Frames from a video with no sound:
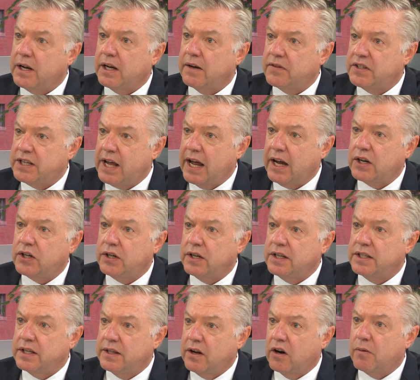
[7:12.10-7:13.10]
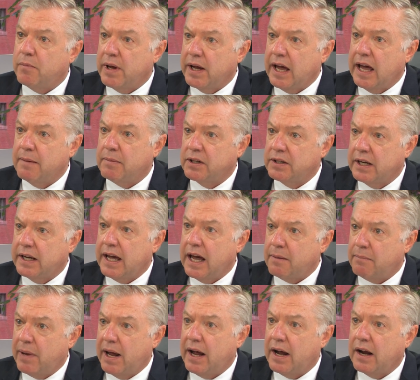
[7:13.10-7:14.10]
of sanctions and their being able to get
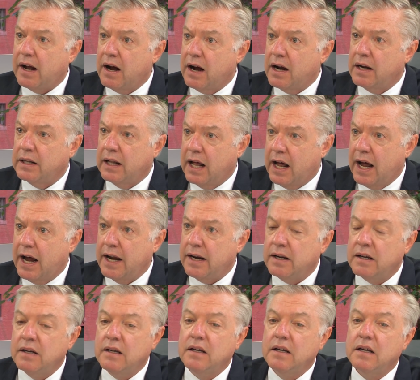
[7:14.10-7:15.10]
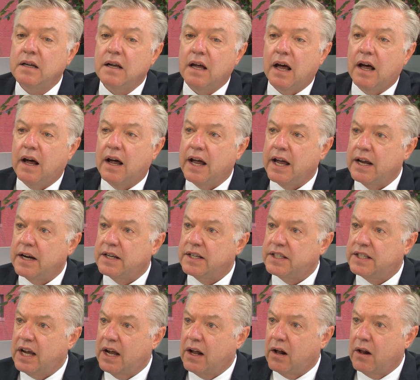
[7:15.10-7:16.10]
back online and to
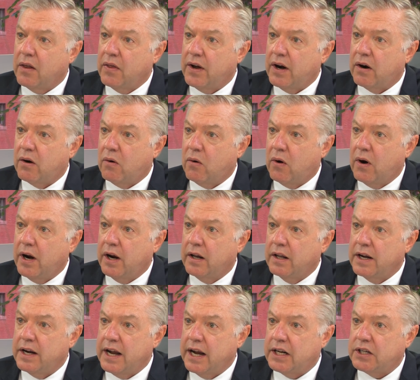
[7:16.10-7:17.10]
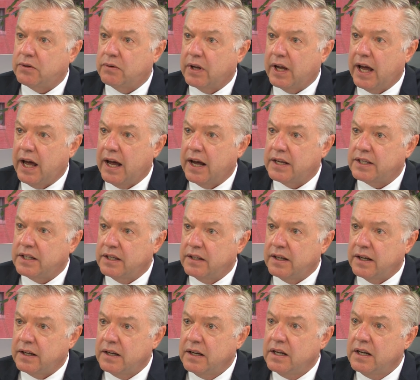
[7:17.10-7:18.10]
sell their oil and natural gas, and that
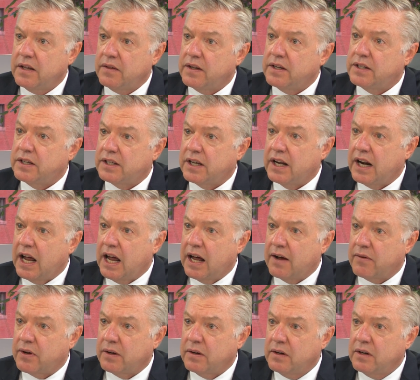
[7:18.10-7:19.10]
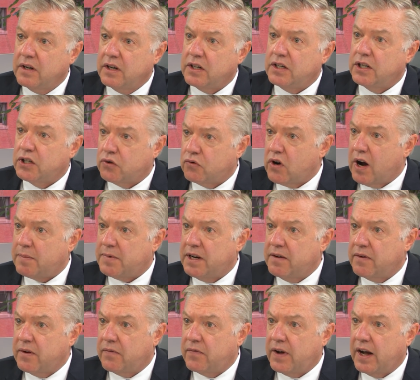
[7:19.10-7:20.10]
this is going to have a disruptive
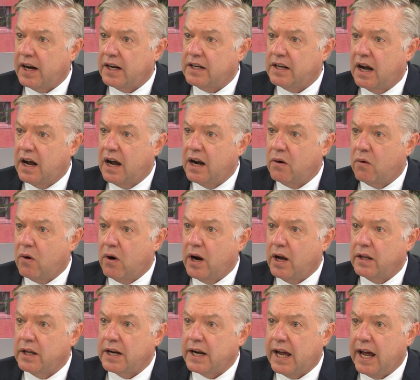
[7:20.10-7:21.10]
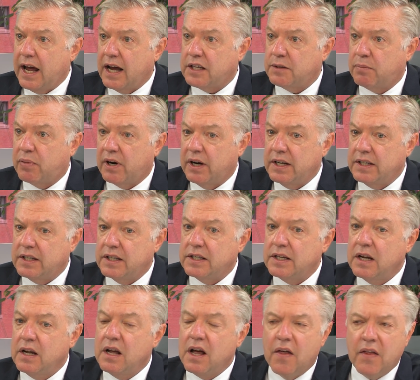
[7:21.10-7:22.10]
effect on oil and gas prices.
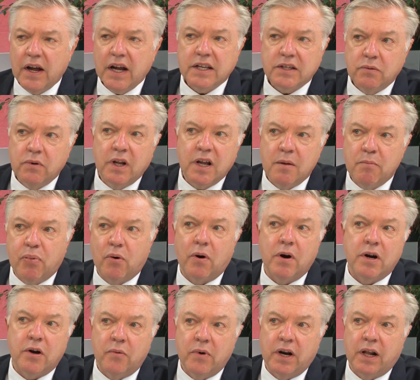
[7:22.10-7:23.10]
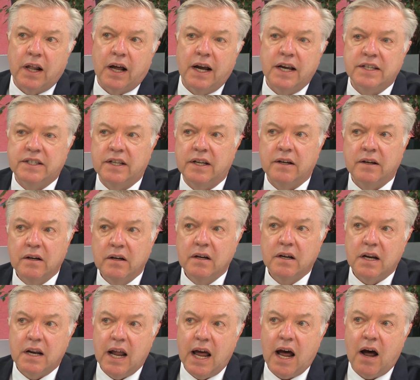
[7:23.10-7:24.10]
I think it's really important to realize that
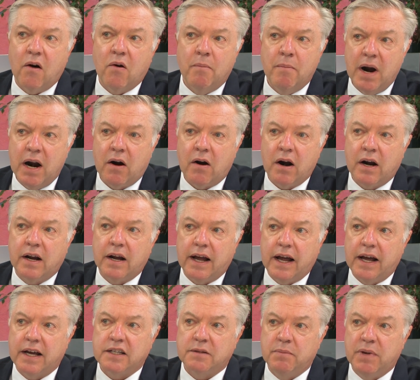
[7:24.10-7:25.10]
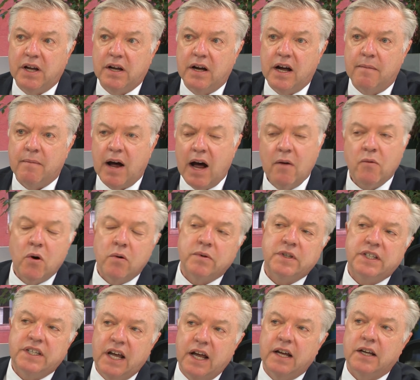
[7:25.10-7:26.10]
now America has become, I won't
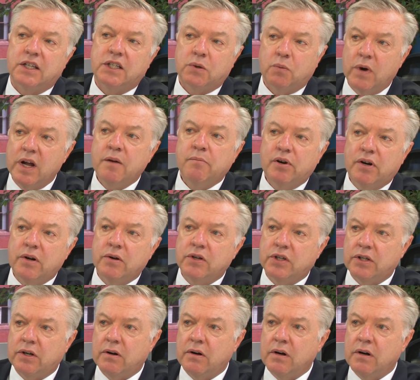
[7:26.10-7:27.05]
say a swing producer.